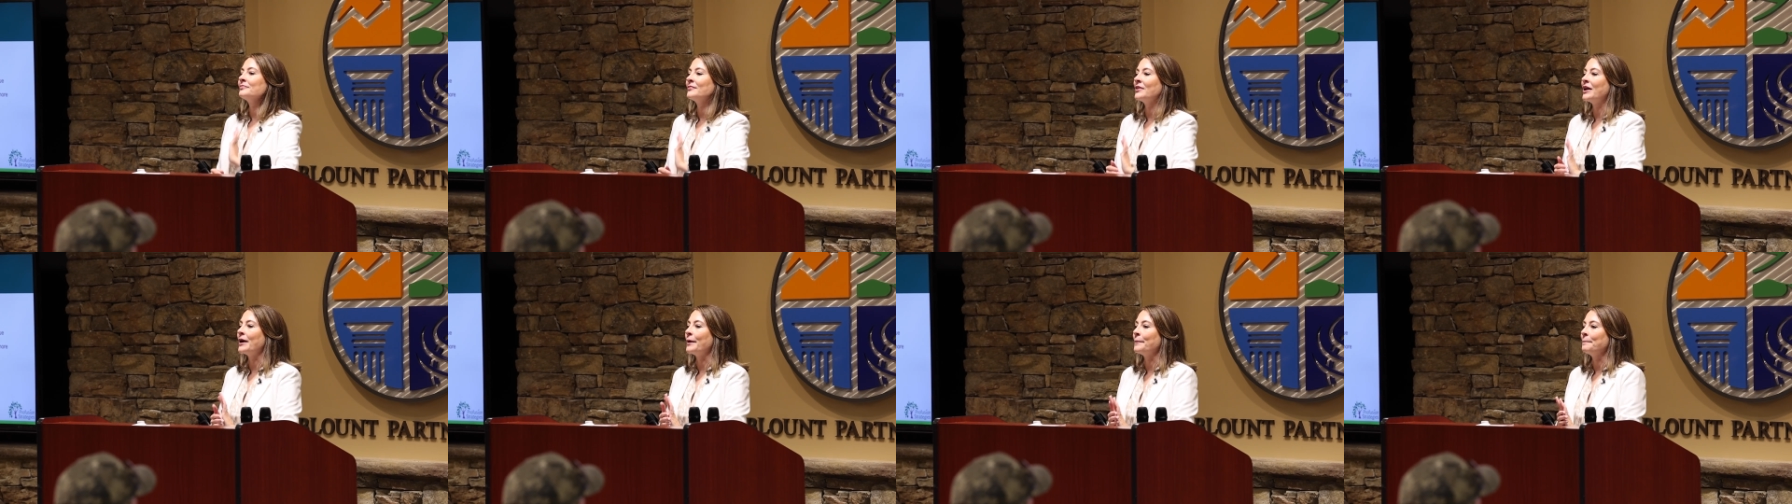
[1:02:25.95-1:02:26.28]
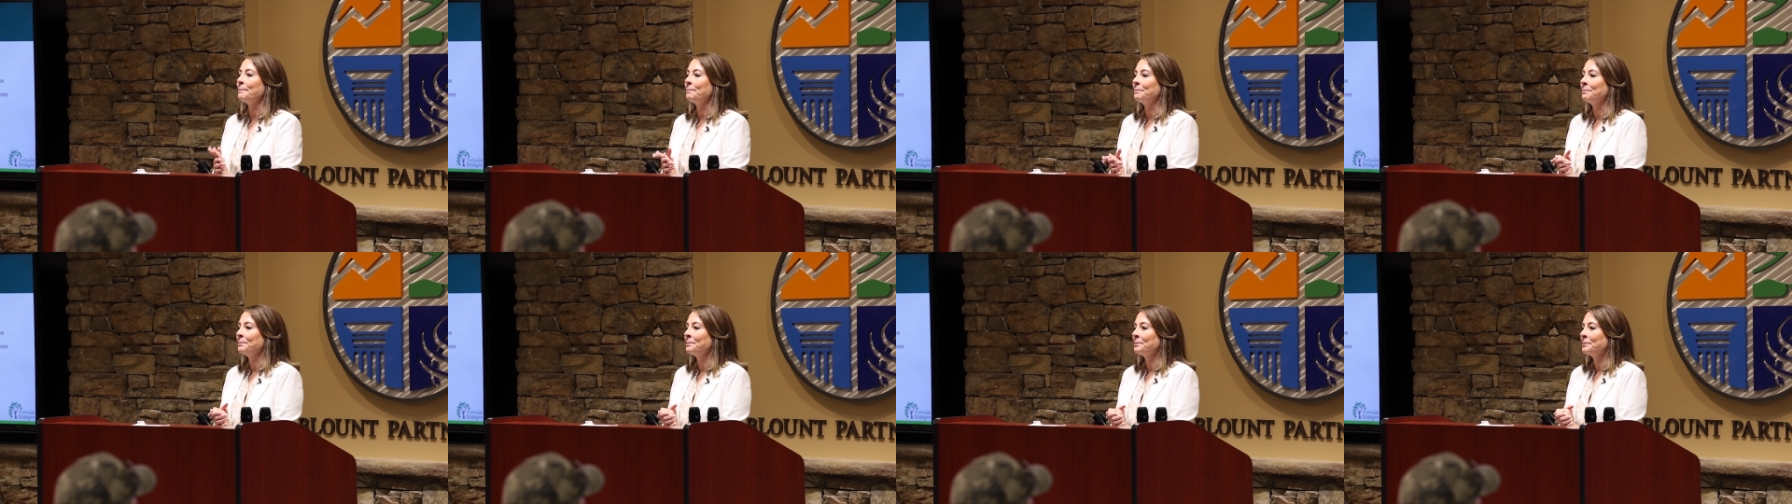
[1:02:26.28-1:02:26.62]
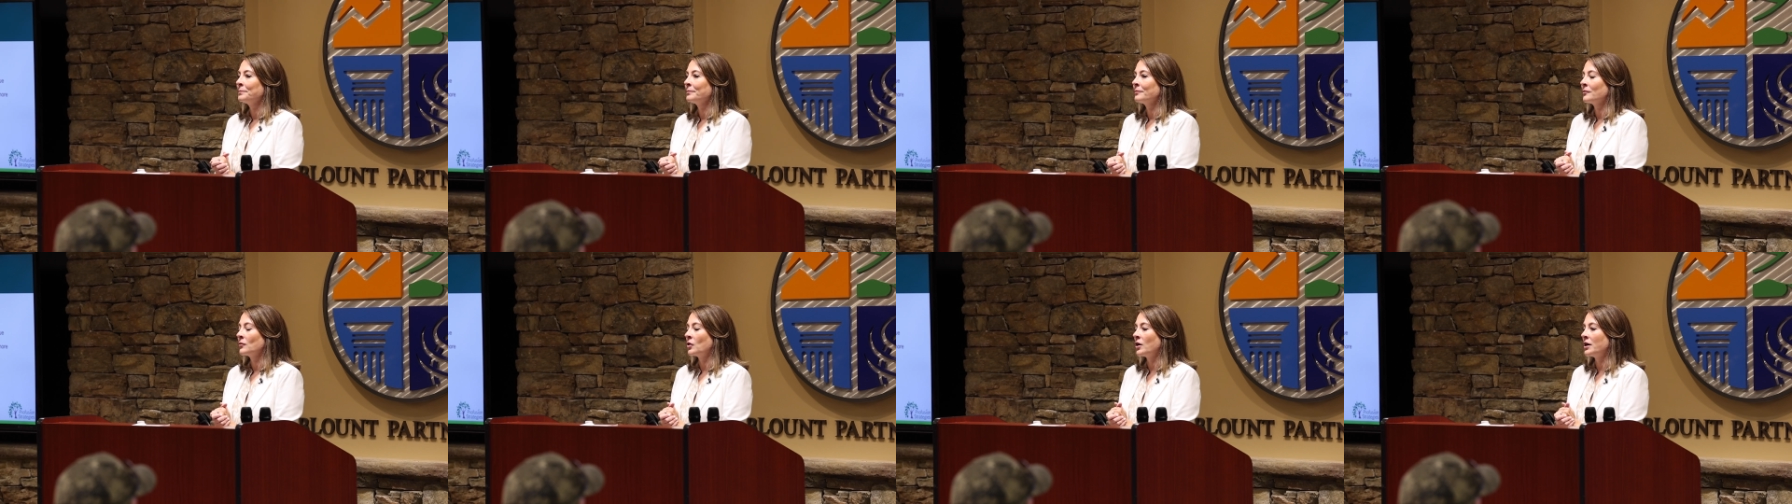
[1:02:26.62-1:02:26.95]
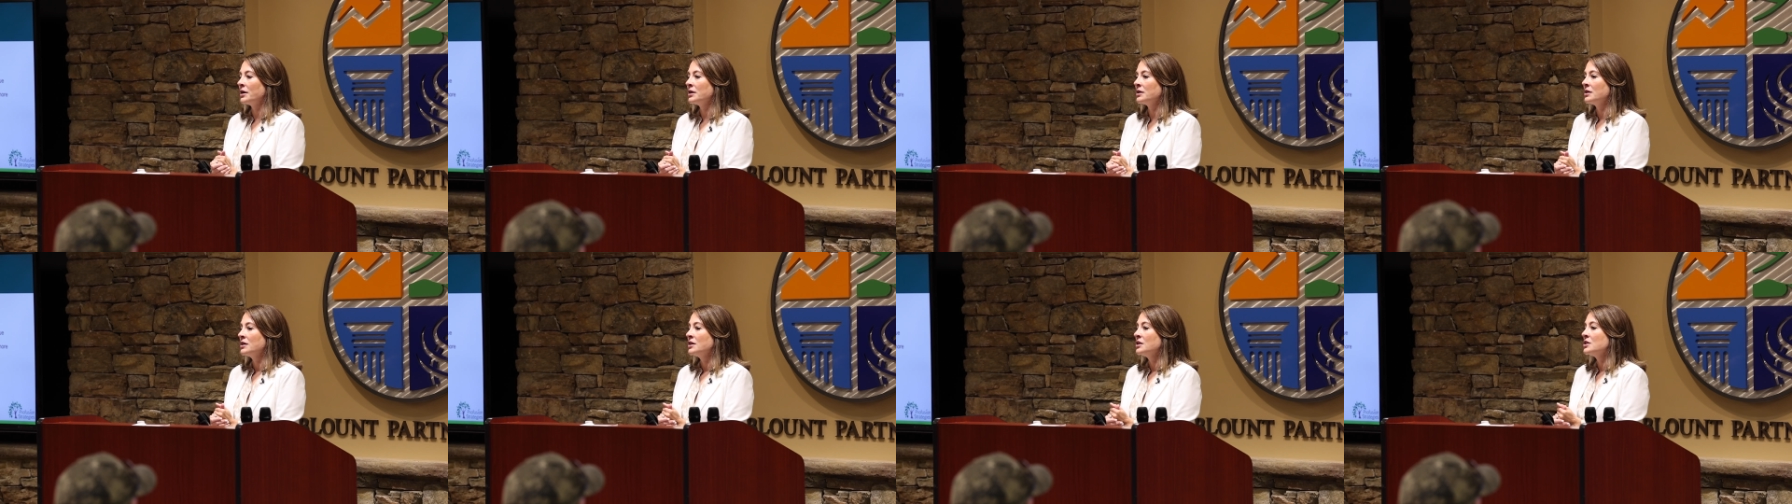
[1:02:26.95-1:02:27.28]
Yeah,
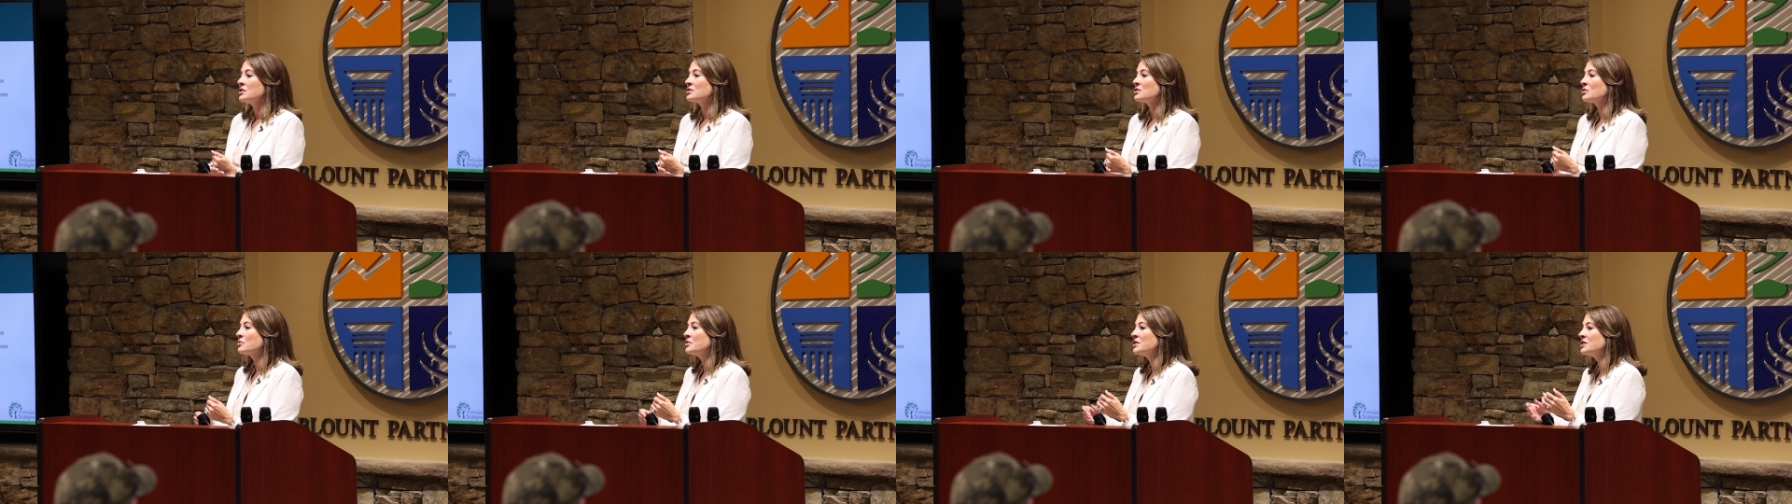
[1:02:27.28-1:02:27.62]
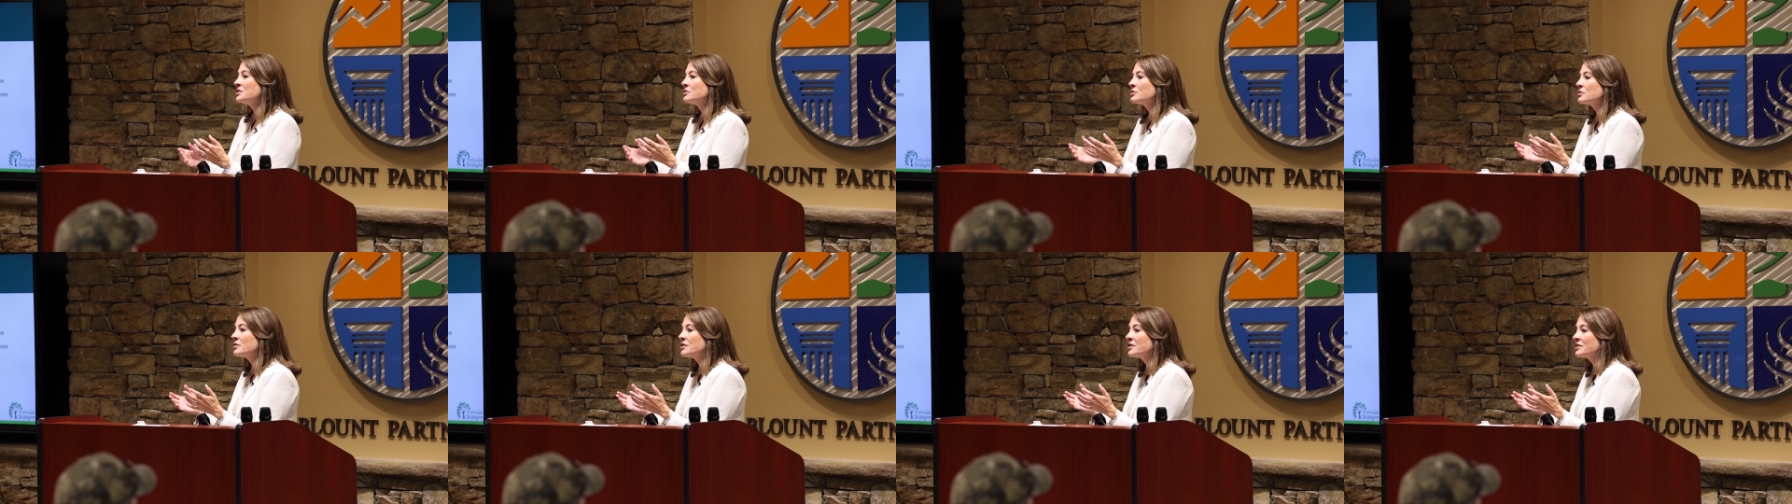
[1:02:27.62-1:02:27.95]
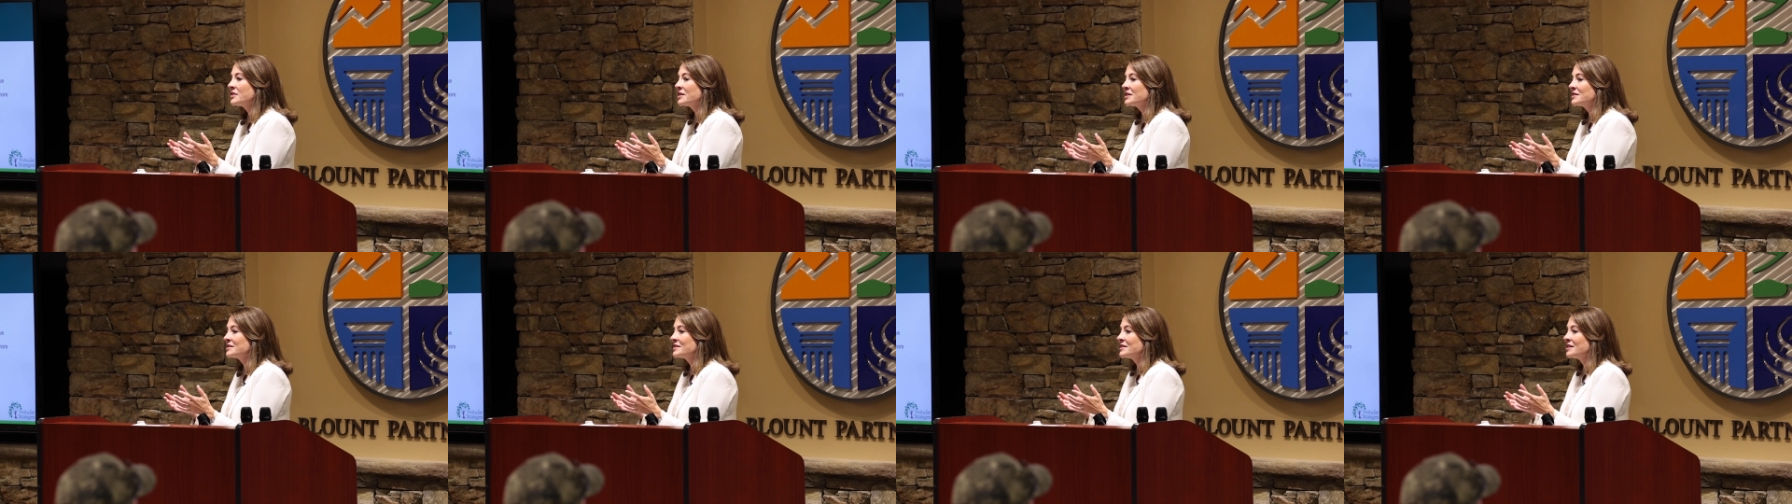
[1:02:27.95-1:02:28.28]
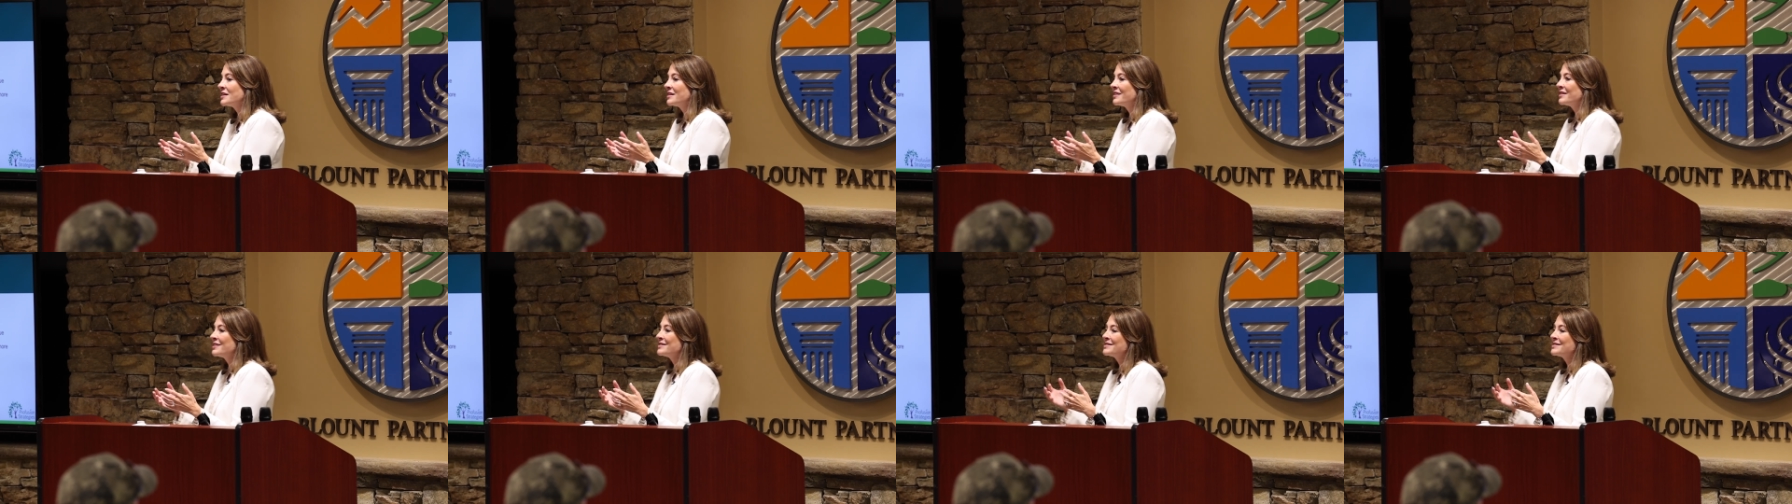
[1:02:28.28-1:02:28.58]
right? So these are the things that